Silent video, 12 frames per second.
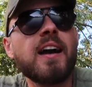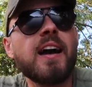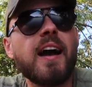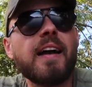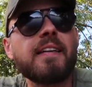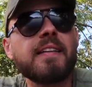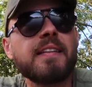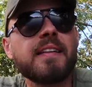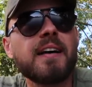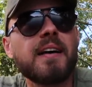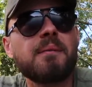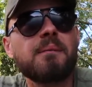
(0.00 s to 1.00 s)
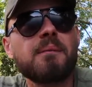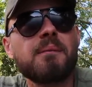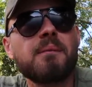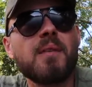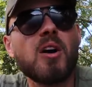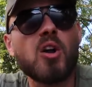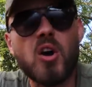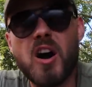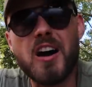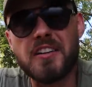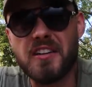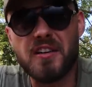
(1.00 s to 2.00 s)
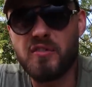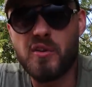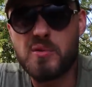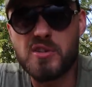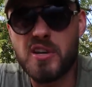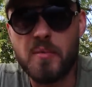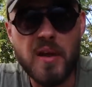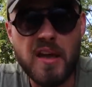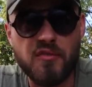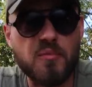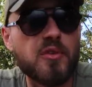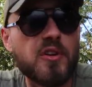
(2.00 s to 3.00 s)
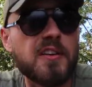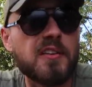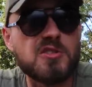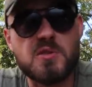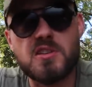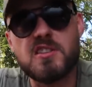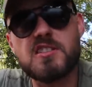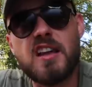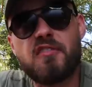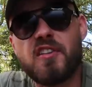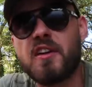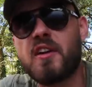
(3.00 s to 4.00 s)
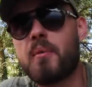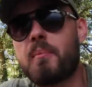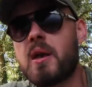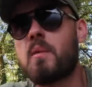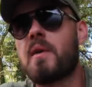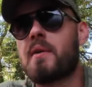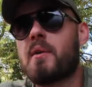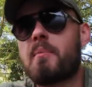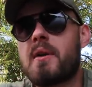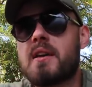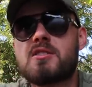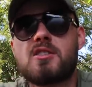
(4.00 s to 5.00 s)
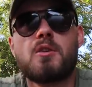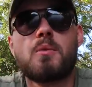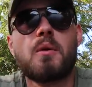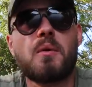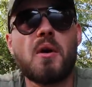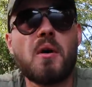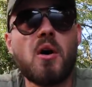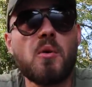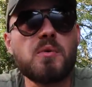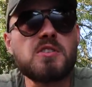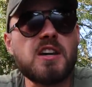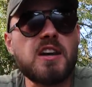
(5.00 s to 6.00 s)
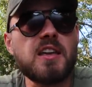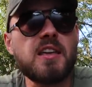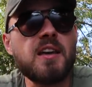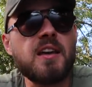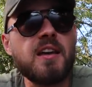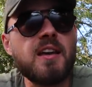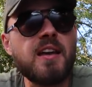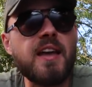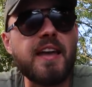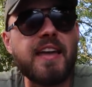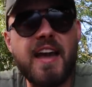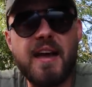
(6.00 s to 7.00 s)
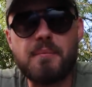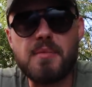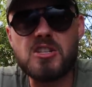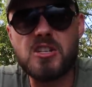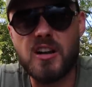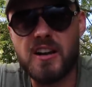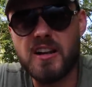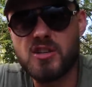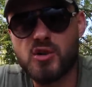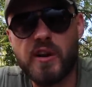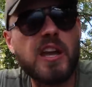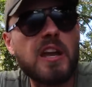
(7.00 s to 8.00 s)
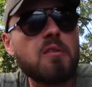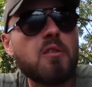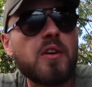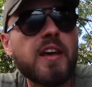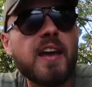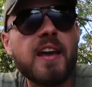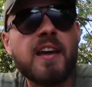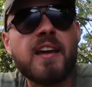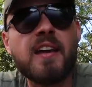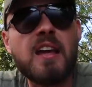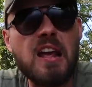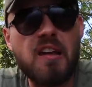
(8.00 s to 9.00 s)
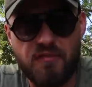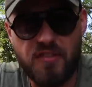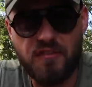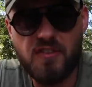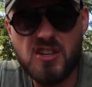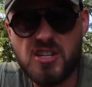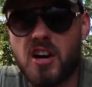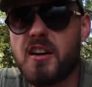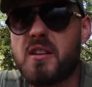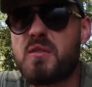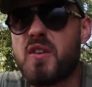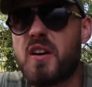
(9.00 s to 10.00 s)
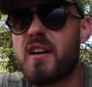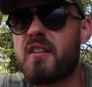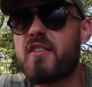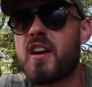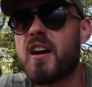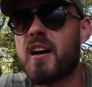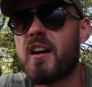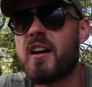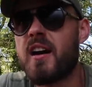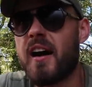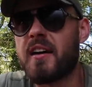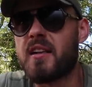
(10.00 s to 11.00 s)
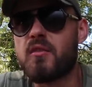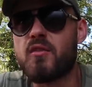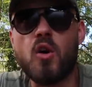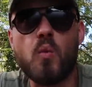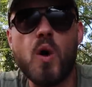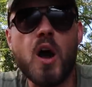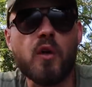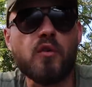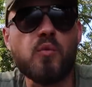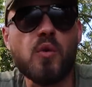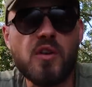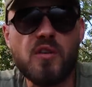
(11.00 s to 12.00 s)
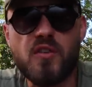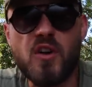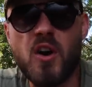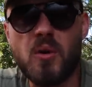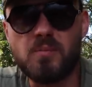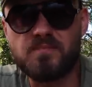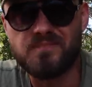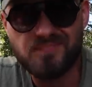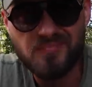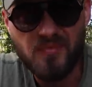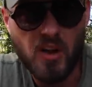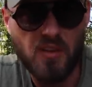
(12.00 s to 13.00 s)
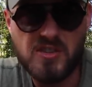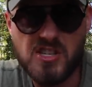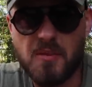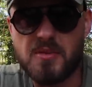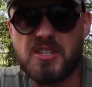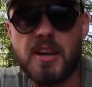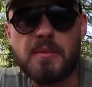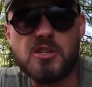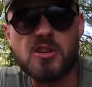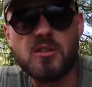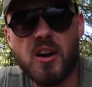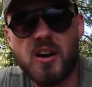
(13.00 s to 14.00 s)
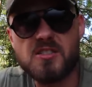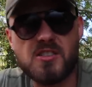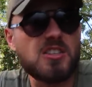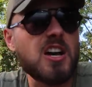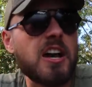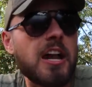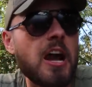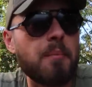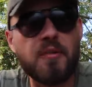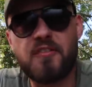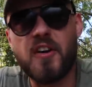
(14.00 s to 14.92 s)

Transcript: and a lot harder than I thought it was going to be, if I'm brutally honest with you. It's definitely not a B1 or B2. I would say it can be slightly trickier on here if the fish aren't in front of you and you've got to work with what you've got. Obviously, I'm the same as you guys. I turn up, I